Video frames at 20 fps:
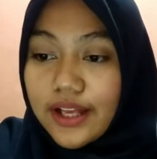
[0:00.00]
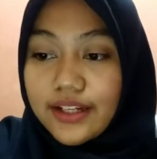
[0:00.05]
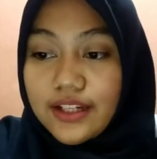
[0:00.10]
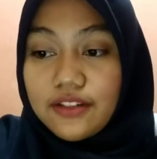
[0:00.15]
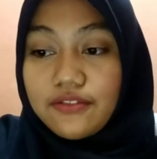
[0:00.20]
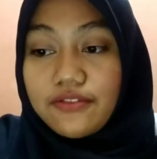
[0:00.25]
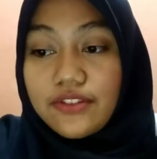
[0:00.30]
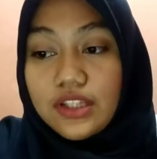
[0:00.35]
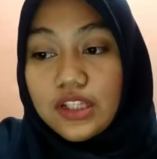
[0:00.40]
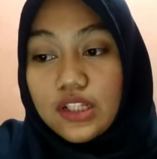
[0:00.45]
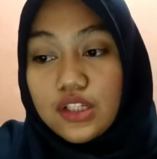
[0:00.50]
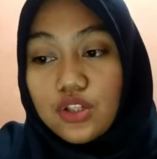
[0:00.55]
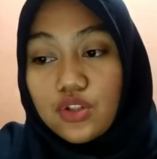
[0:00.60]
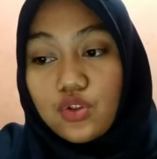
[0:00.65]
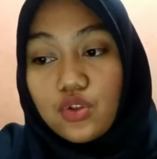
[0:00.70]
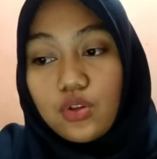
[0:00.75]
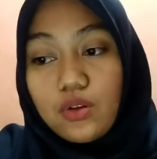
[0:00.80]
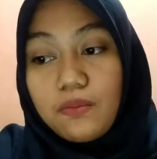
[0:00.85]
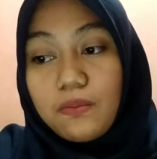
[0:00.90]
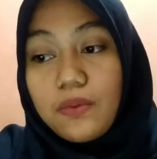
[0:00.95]
an invitation
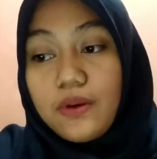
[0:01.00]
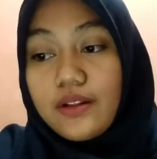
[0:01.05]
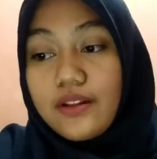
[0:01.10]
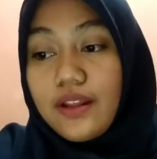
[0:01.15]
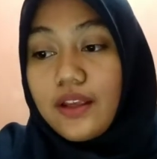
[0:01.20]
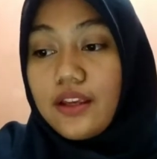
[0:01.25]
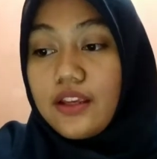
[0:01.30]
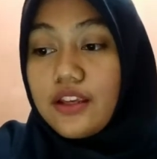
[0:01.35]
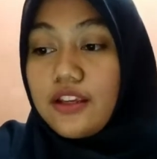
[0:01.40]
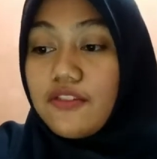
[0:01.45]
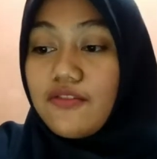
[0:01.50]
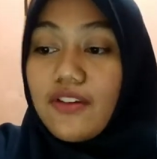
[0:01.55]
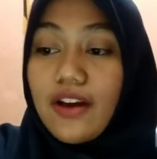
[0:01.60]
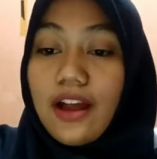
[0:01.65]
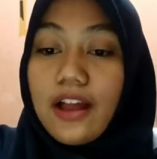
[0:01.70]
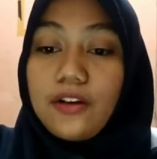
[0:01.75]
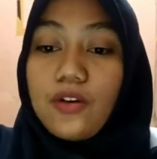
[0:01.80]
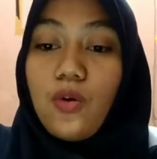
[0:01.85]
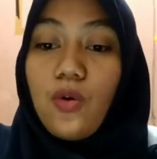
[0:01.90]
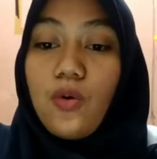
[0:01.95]
to a birthday
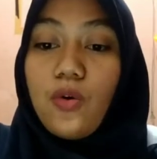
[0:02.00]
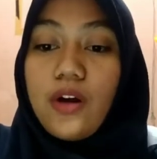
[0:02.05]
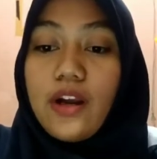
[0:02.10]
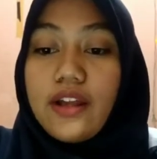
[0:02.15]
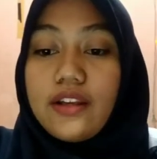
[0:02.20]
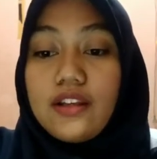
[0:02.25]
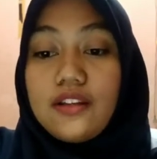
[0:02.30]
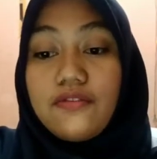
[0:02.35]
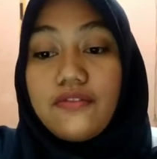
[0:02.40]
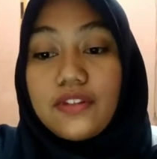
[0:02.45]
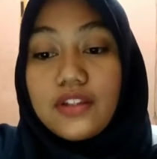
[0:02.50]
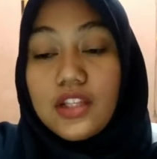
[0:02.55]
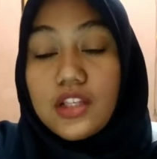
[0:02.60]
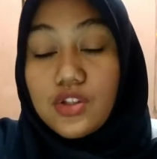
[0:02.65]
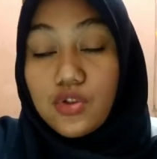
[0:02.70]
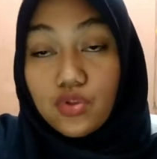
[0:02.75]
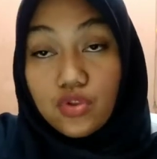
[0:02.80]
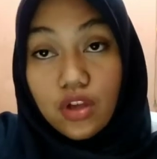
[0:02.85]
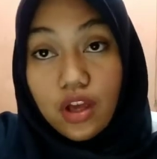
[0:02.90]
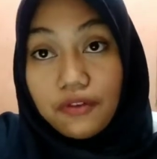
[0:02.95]
event or an
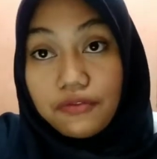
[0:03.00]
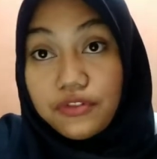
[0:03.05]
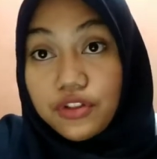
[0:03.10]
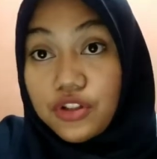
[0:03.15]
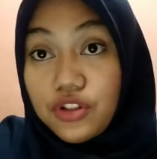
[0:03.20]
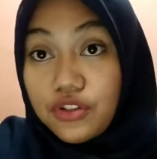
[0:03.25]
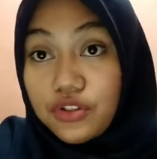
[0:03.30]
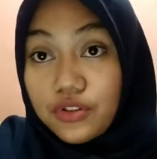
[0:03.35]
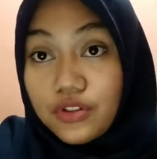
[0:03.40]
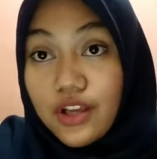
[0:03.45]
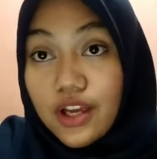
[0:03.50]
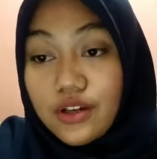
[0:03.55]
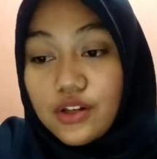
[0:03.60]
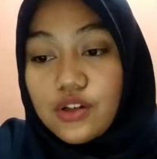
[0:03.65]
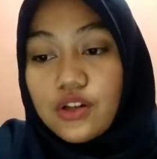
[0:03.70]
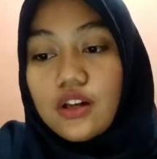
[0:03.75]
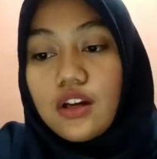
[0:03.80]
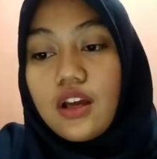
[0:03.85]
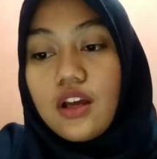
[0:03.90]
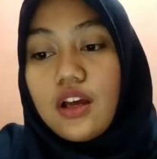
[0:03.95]
invitation to have dinner
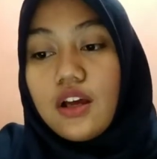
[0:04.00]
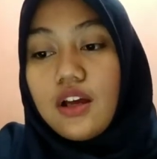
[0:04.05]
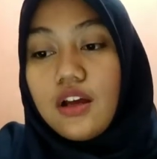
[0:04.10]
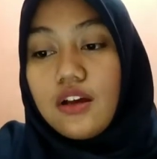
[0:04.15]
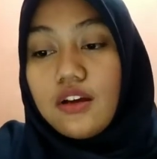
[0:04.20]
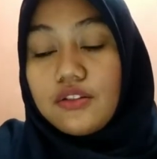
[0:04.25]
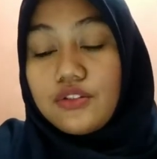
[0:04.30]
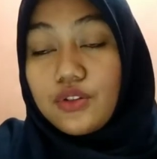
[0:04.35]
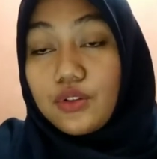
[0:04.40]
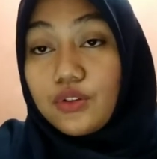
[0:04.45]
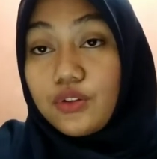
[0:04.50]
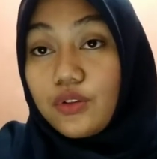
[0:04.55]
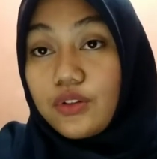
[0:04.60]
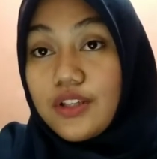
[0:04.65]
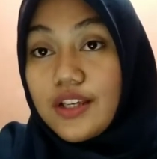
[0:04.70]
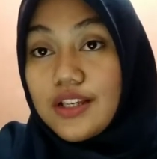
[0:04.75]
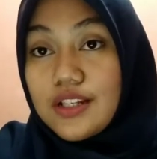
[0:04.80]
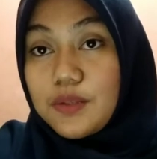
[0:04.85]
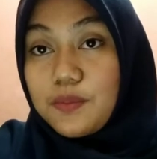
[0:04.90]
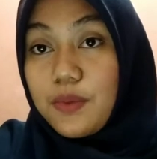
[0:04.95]
together.
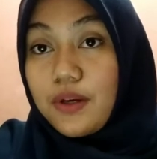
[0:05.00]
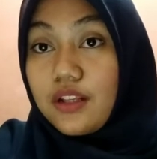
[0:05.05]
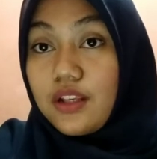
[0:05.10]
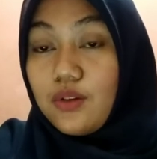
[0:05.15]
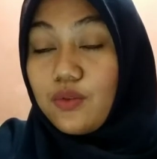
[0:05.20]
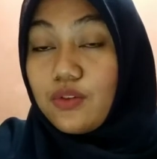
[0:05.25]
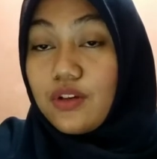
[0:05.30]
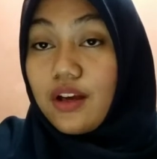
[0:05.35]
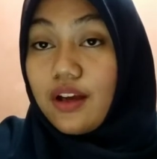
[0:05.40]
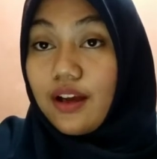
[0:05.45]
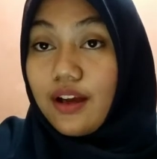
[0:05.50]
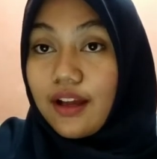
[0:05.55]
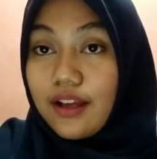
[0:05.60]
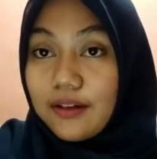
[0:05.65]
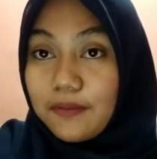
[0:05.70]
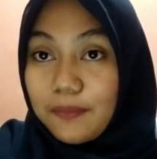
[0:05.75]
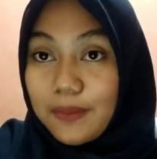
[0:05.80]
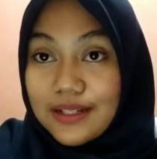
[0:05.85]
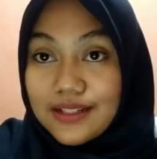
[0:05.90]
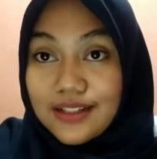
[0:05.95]
Contohnya seperti
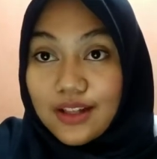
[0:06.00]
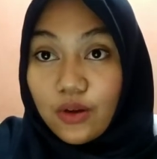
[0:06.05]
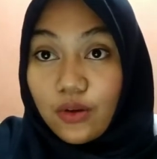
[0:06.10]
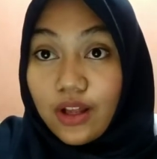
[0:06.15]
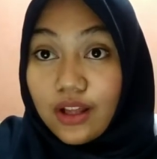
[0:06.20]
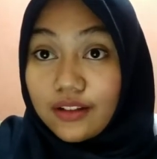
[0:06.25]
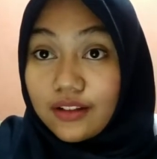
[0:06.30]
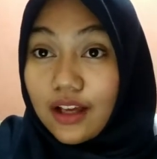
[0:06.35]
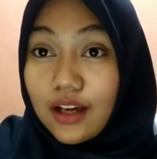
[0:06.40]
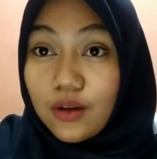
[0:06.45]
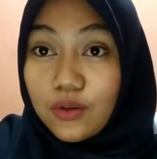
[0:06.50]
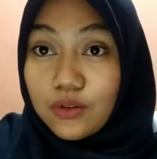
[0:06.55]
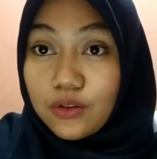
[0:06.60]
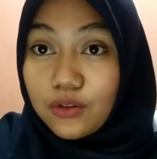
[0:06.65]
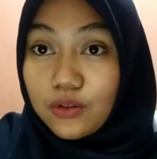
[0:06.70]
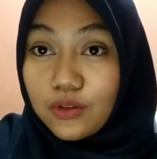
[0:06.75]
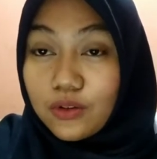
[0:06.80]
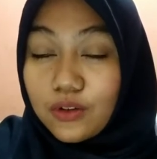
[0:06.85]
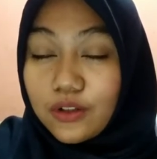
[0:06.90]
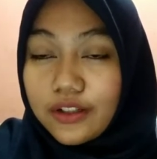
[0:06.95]
undangan pesta ulang
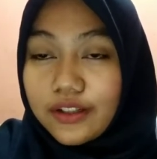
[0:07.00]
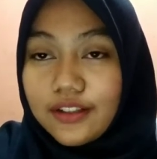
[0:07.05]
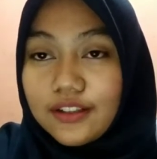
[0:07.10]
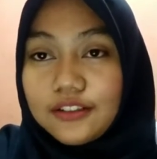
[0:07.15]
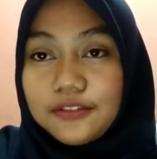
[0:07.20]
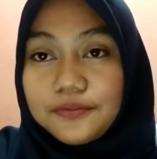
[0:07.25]
tahun,